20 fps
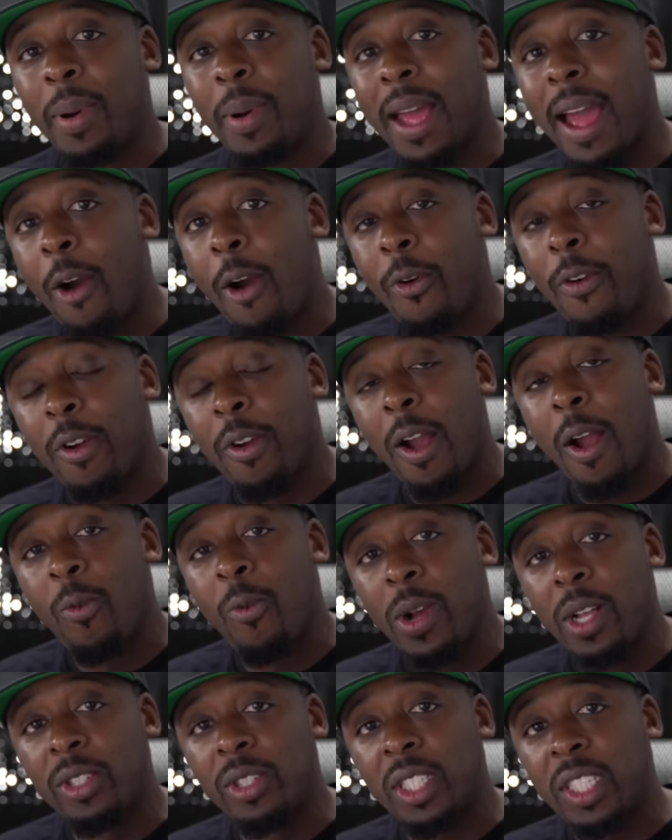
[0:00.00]
But however, I
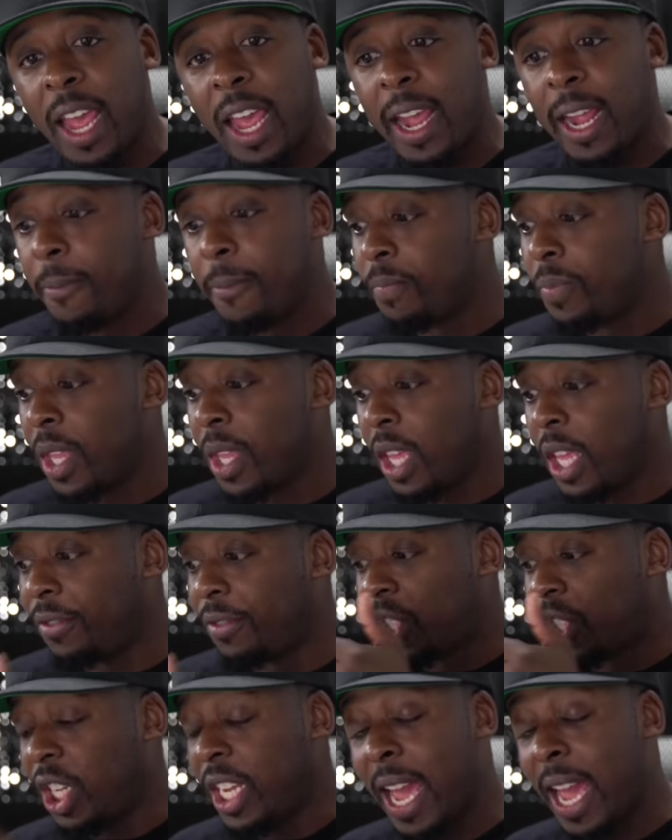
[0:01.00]
will say
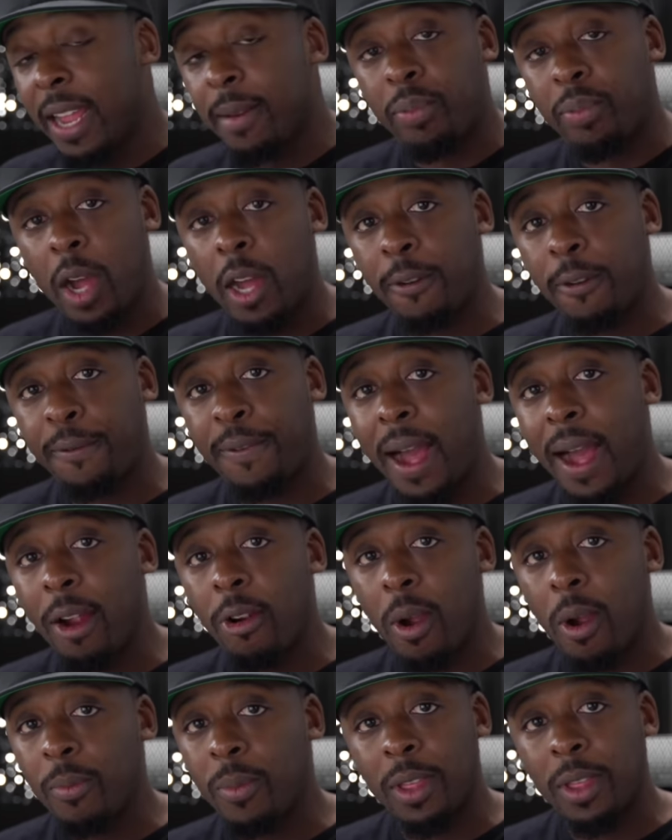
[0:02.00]
if she hadn't brought her
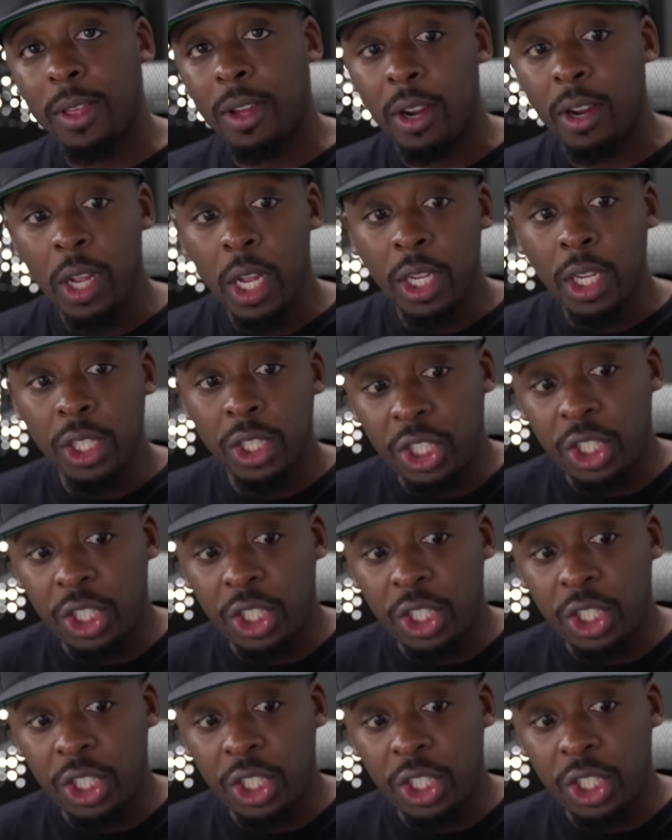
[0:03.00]
firearm with her,